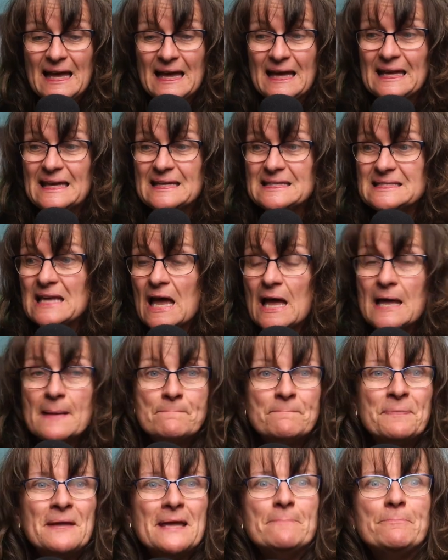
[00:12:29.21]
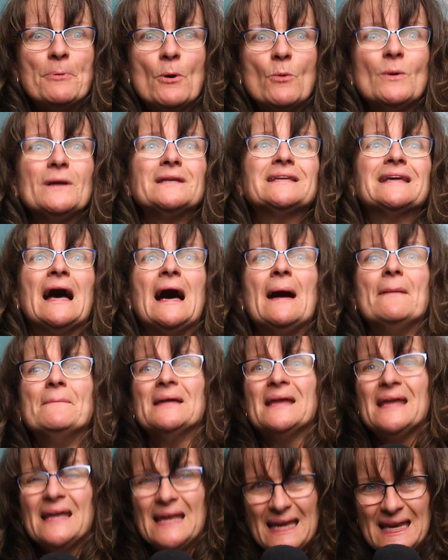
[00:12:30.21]
is people would come
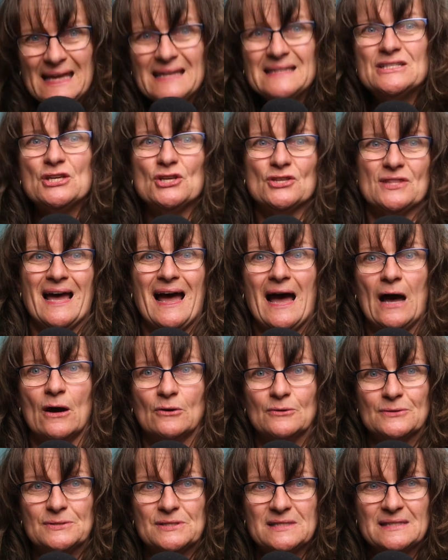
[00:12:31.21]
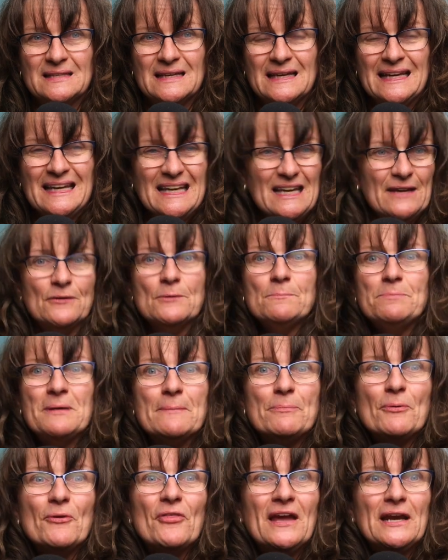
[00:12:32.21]
into the house, even
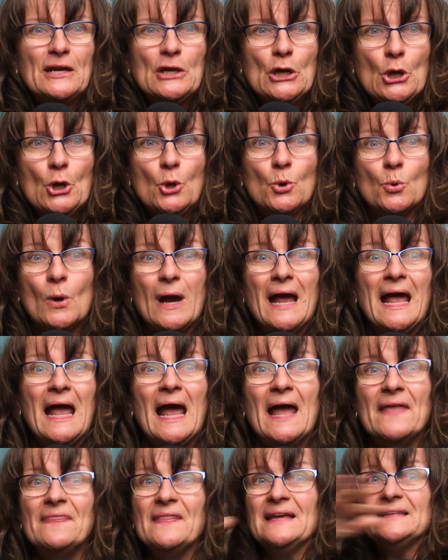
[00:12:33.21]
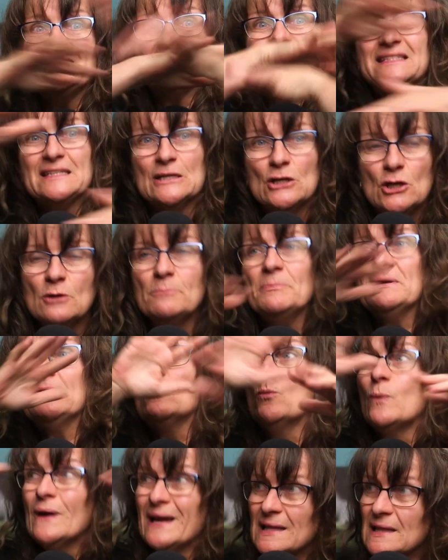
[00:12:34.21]
people they knew, and they'd still be
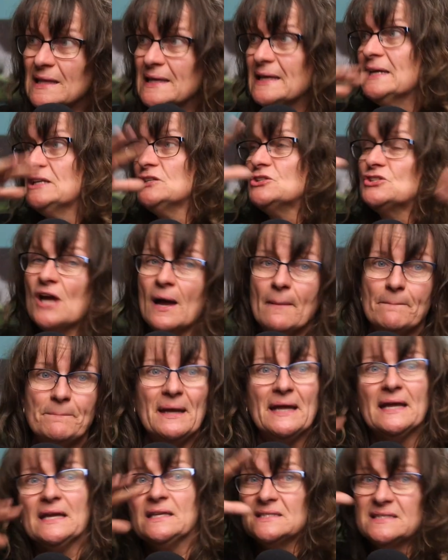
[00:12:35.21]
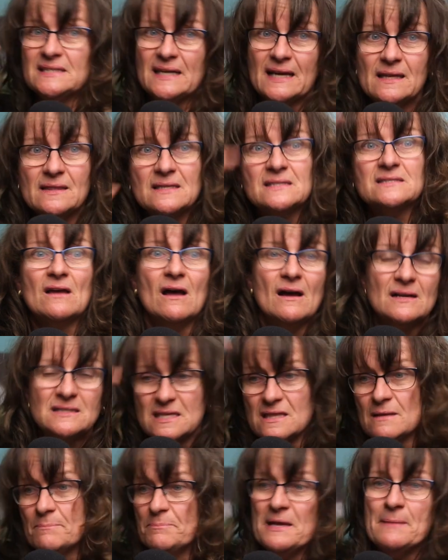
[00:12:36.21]
wiggling and jumping and singing the songs
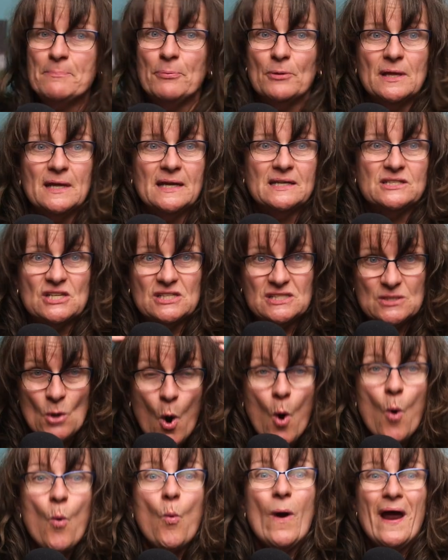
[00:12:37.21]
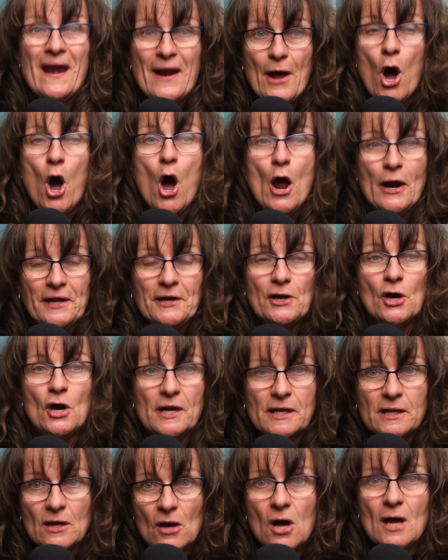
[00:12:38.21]
of the people, and it just went on and
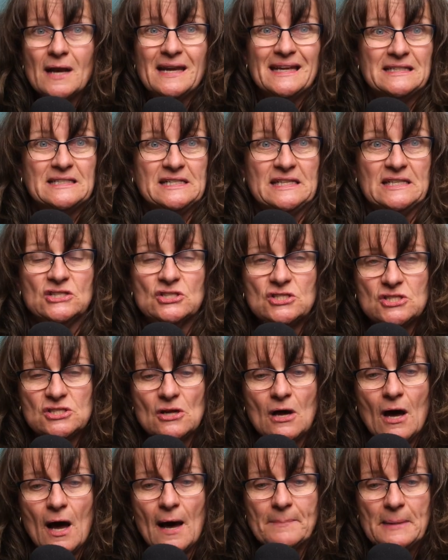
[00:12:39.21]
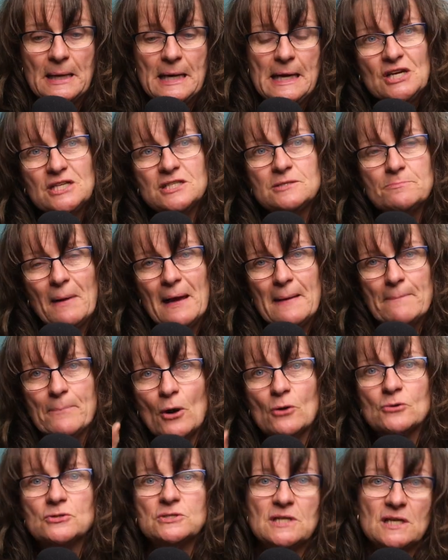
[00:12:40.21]
on and on. It didn't stop. Just by
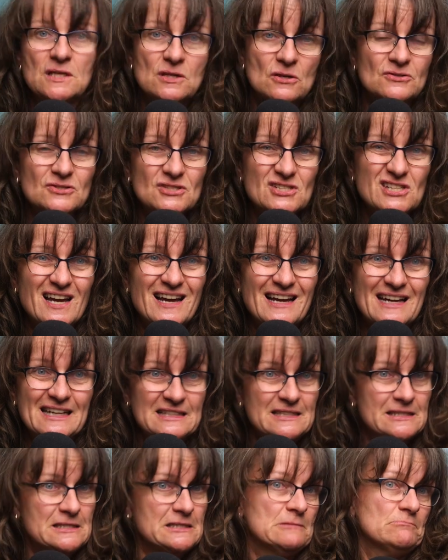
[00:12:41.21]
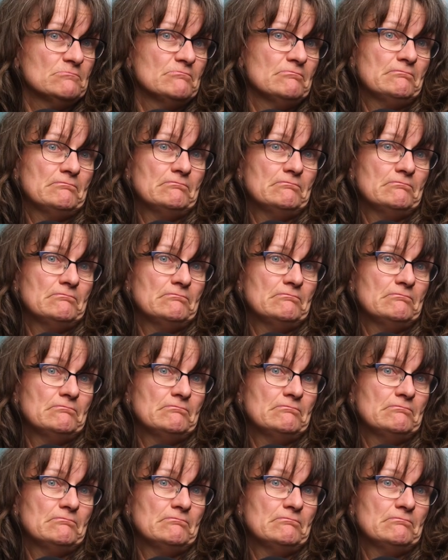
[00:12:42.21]
posting those signs,